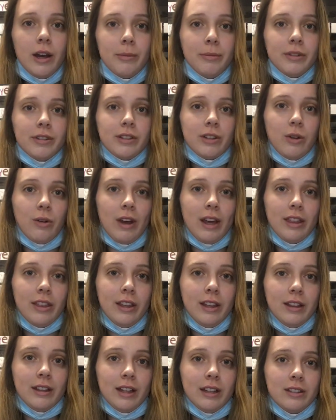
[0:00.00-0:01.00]
so I
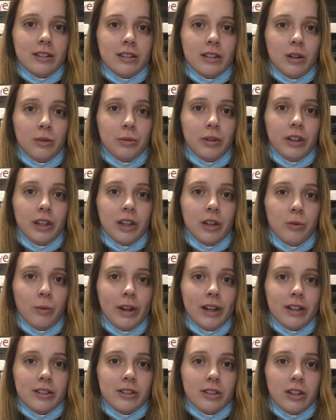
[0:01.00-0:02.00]
think that's a really good
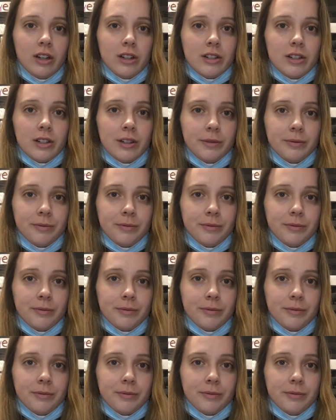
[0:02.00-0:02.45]
way to start.